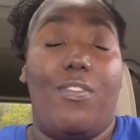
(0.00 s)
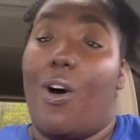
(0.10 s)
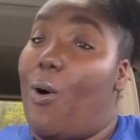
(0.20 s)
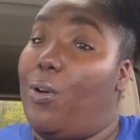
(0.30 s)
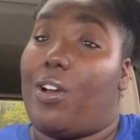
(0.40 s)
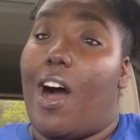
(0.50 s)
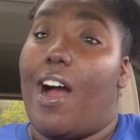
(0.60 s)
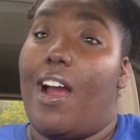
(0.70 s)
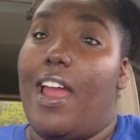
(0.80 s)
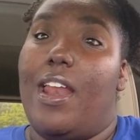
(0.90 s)
the old
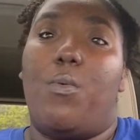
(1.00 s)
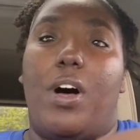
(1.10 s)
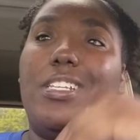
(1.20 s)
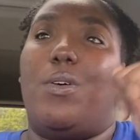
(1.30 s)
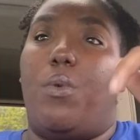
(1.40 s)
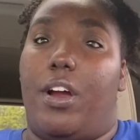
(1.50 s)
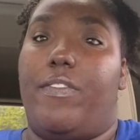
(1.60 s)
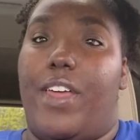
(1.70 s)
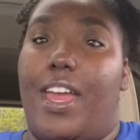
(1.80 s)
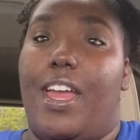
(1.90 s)
car, and it wasn't
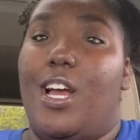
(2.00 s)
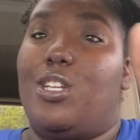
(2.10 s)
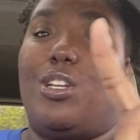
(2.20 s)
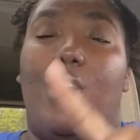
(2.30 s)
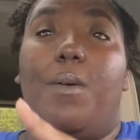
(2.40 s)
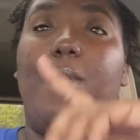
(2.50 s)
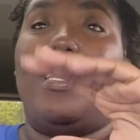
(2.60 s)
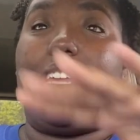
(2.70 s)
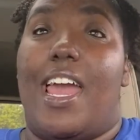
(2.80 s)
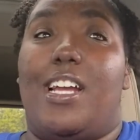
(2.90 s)
worth it. So don't be
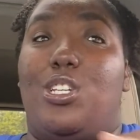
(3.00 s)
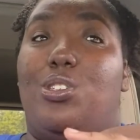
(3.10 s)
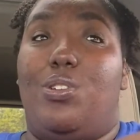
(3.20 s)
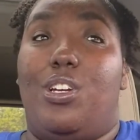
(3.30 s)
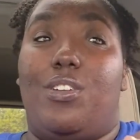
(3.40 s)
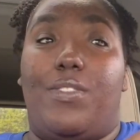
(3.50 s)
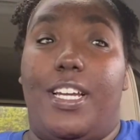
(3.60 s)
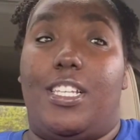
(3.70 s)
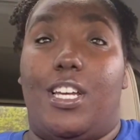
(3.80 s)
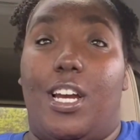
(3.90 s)
scared. Just do your
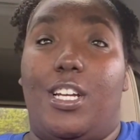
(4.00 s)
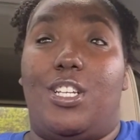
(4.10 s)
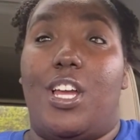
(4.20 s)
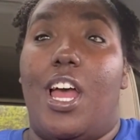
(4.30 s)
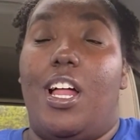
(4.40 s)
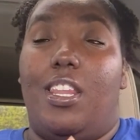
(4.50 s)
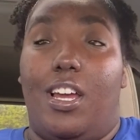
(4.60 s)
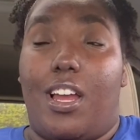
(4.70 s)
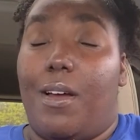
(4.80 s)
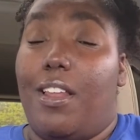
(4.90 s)
research,
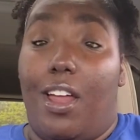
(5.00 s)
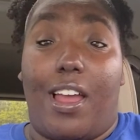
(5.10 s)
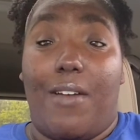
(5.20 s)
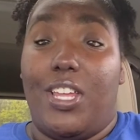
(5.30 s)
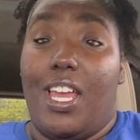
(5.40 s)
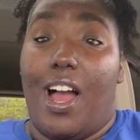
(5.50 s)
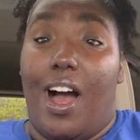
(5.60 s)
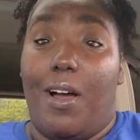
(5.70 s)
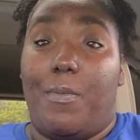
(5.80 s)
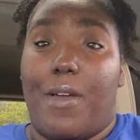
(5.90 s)
look everything
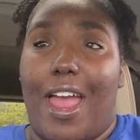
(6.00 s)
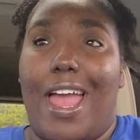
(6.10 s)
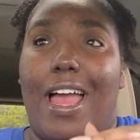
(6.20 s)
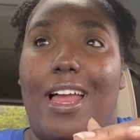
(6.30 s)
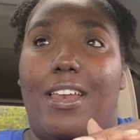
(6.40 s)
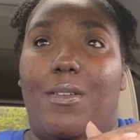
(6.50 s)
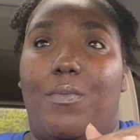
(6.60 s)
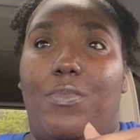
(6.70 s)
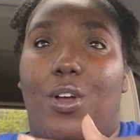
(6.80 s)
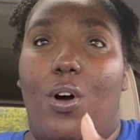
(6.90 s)
up, and
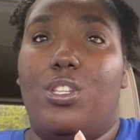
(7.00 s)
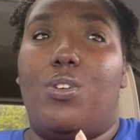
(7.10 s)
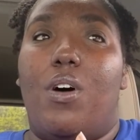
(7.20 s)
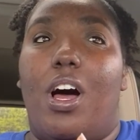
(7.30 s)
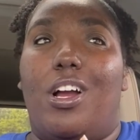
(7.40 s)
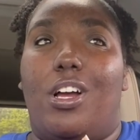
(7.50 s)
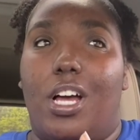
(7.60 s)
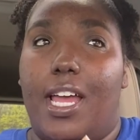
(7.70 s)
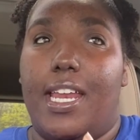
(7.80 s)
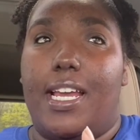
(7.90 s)
go to a
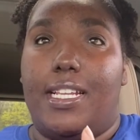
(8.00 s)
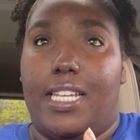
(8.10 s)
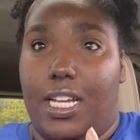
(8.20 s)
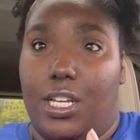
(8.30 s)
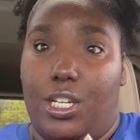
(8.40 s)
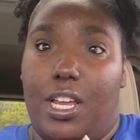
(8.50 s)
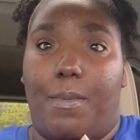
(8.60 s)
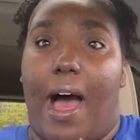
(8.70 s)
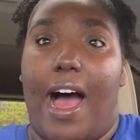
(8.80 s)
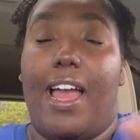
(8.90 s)
good
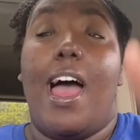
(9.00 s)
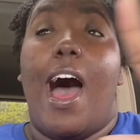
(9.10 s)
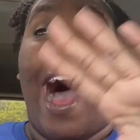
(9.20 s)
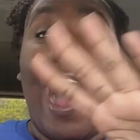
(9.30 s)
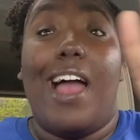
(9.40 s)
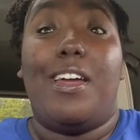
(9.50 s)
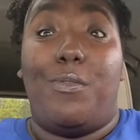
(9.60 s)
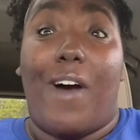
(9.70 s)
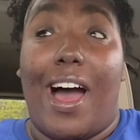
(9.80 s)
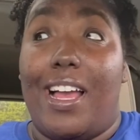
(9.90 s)
dealership. I
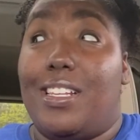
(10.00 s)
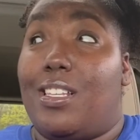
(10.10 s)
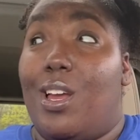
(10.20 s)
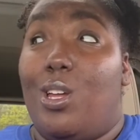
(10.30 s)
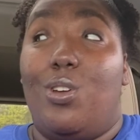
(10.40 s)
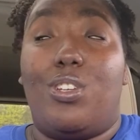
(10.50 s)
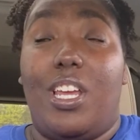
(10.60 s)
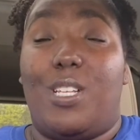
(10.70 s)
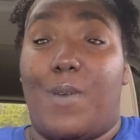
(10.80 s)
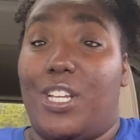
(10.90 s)
advise,
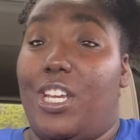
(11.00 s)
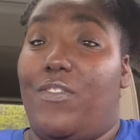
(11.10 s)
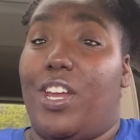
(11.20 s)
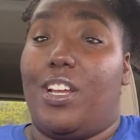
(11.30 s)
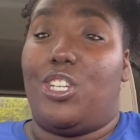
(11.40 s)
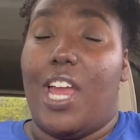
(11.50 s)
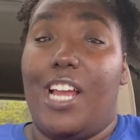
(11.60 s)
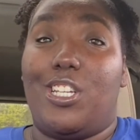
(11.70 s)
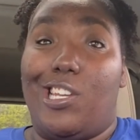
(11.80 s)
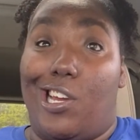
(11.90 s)
usually, especially if you're
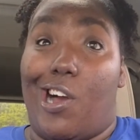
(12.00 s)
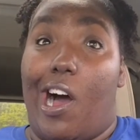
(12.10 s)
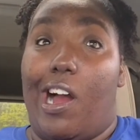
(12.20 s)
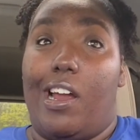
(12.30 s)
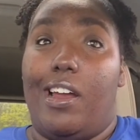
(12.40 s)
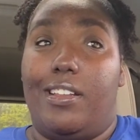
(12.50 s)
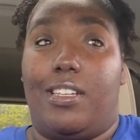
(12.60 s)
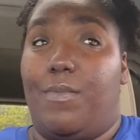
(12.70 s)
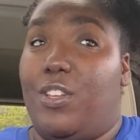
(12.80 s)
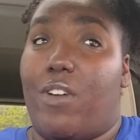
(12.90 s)
changing the car and
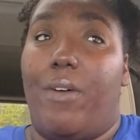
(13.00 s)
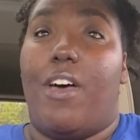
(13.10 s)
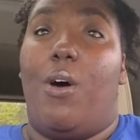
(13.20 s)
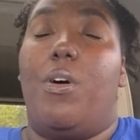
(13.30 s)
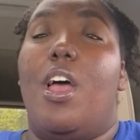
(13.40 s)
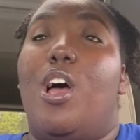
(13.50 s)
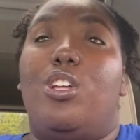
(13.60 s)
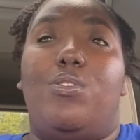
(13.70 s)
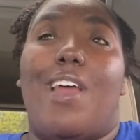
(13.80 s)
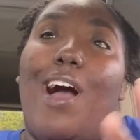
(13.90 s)
something's wrong with that one,
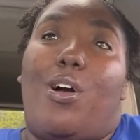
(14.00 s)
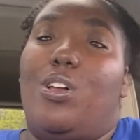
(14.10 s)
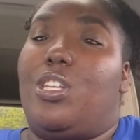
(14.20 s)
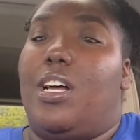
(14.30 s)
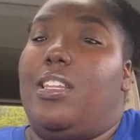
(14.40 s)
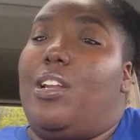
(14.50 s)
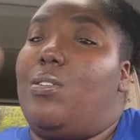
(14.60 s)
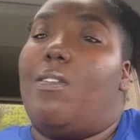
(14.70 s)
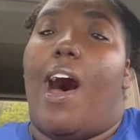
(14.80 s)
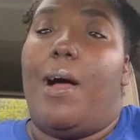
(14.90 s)
do not go to a
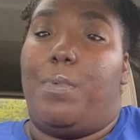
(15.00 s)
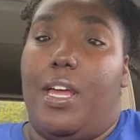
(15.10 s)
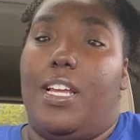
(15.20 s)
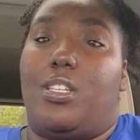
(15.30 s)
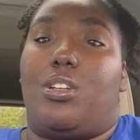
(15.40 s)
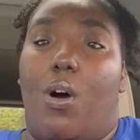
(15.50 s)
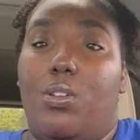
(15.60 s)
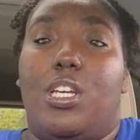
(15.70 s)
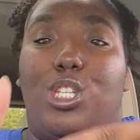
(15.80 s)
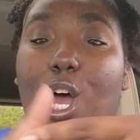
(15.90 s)
little lot place. Go
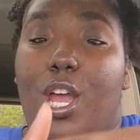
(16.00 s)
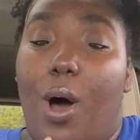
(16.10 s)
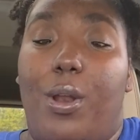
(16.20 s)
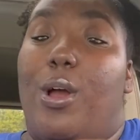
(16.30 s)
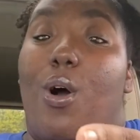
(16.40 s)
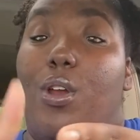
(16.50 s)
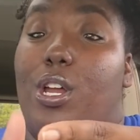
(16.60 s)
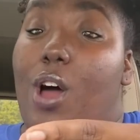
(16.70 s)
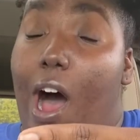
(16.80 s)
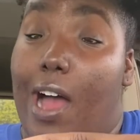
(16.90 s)
to Toyota, go
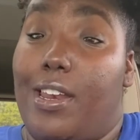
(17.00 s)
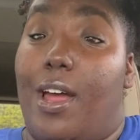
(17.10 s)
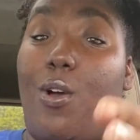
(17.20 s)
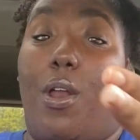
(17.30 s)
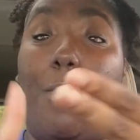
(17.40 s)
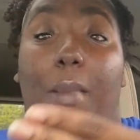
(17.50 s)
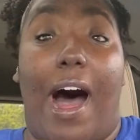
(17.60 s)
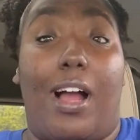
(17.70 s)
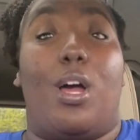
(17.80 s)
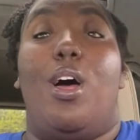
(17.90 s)
to Honda, go to
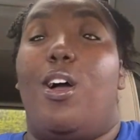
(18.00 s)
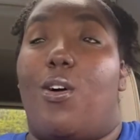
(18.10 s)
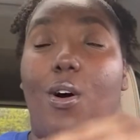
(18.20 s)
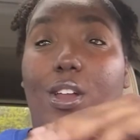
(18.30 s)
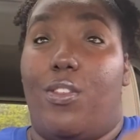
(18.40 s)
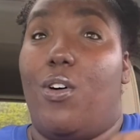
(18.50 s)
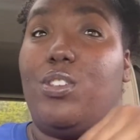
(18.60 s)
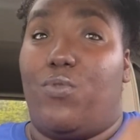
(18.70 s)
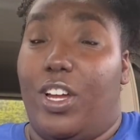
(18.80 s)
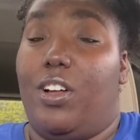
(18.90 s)
Bach, go to
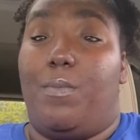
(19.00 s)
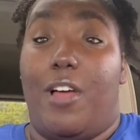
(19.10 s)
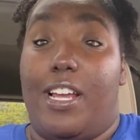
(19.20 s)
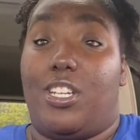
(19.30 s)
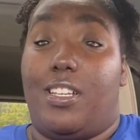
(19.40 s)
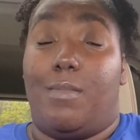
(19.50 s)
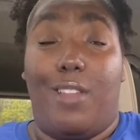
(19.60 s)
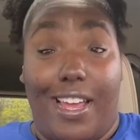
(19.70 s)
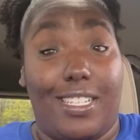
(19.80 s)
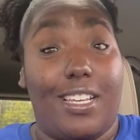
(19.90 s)
those real
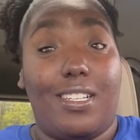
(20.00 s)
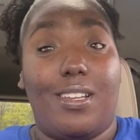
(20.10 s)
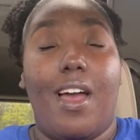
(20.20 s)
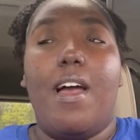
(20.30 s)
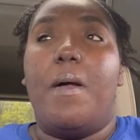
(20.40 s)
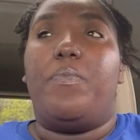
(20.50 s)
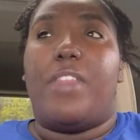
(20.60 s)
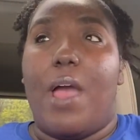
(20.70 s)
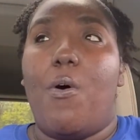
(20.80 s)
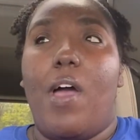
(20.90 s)
places.
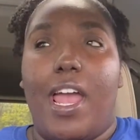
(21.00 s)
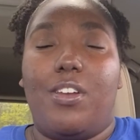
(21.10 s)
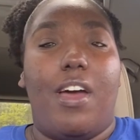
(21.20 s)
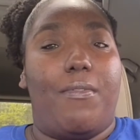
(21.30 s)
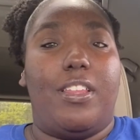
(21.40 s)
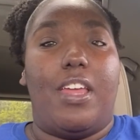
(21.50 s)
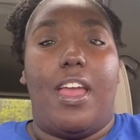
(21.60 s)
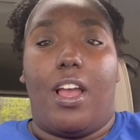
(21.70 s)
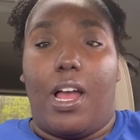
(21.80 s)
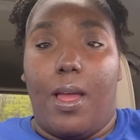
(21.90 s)
They will handle everything